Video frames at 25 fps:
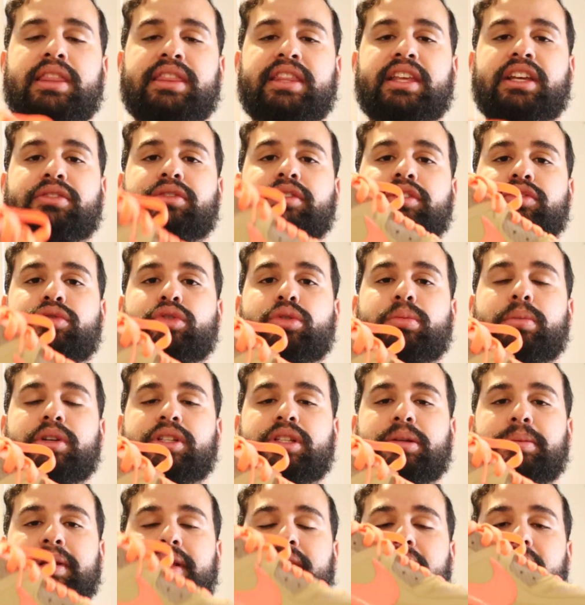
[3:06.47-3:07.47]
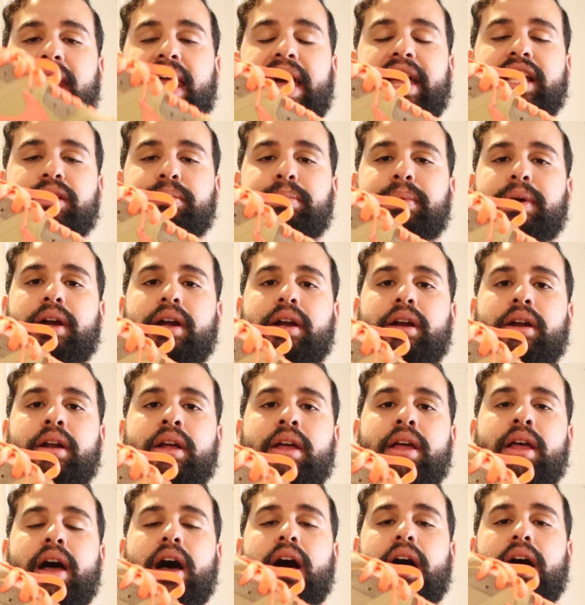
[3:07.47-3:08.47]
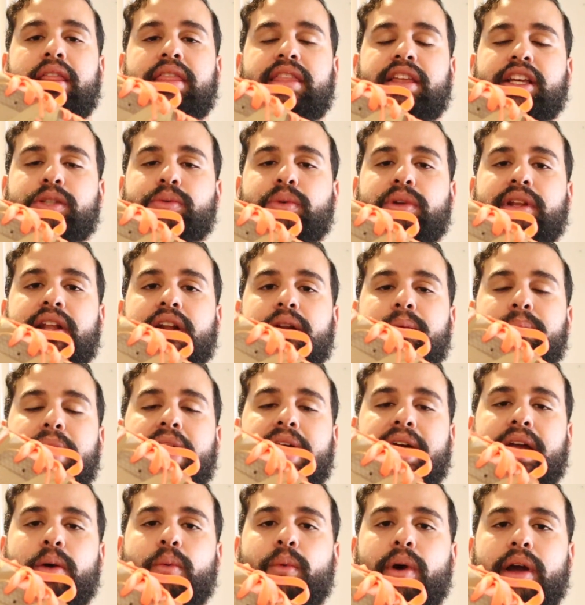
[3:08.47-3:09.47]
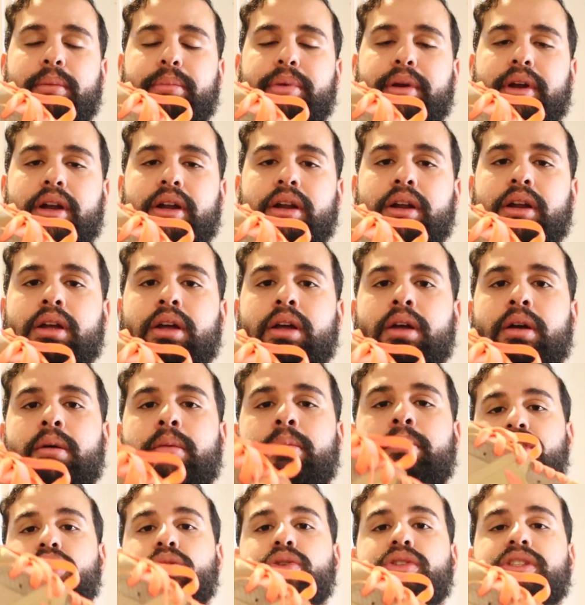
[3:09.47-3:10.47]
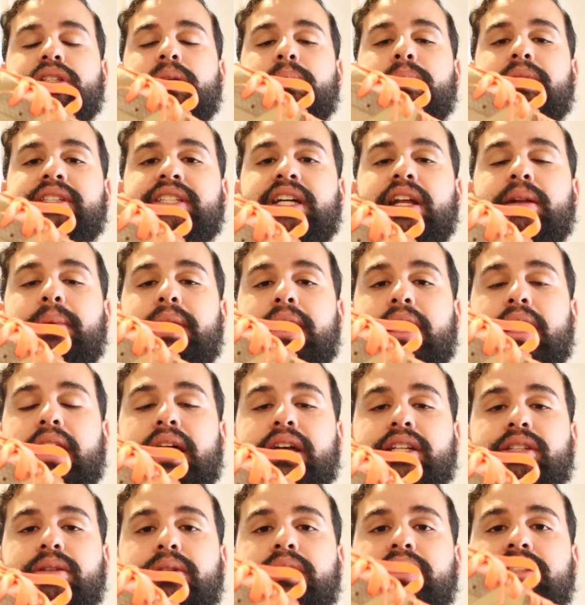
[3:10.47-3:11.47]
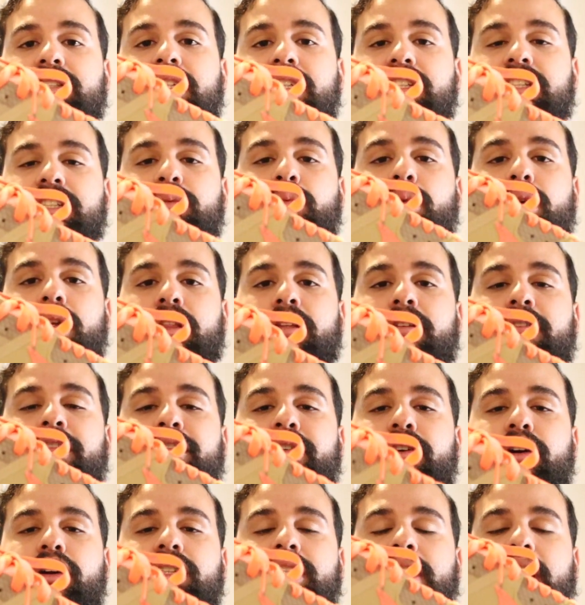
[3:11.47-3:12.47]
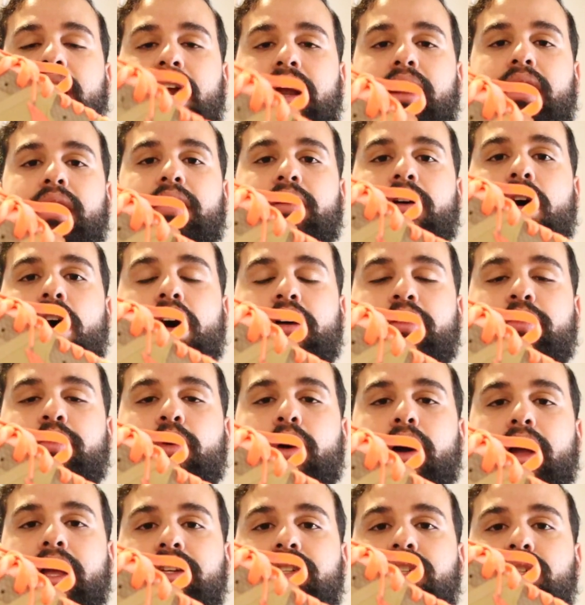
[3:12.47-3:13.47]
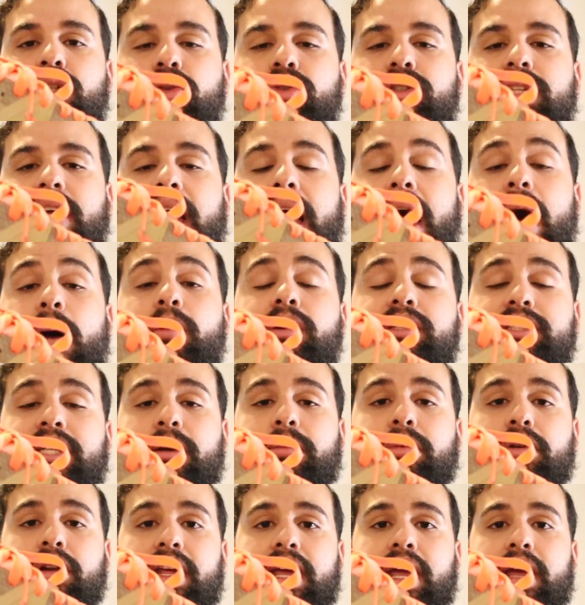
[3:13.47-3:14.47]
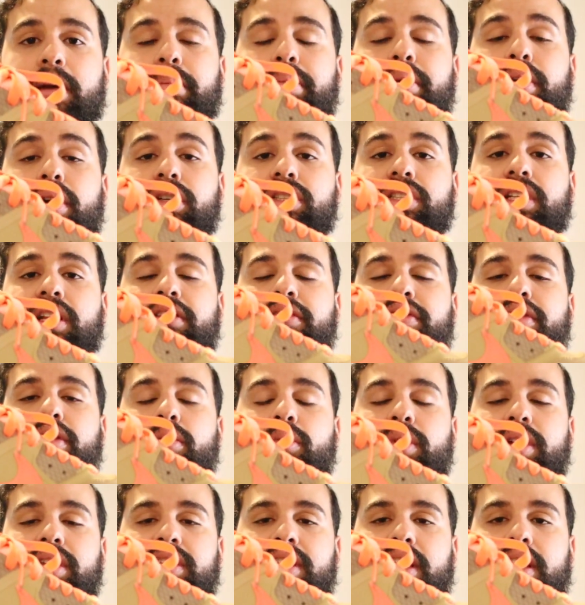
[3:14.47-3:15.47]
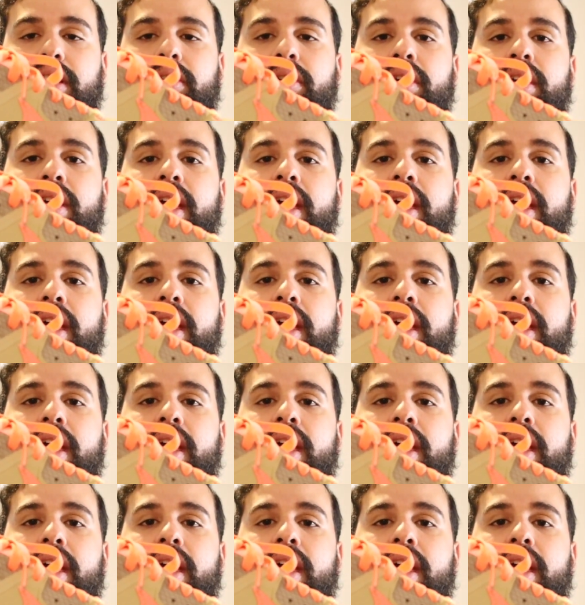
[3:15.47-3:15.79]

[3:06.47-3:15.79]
This was rumored to be the last pair. This one and the black and white pair. This shoe is number 10 in my collection because this is one of the first off-white shoes that I was able to hit personally for retail.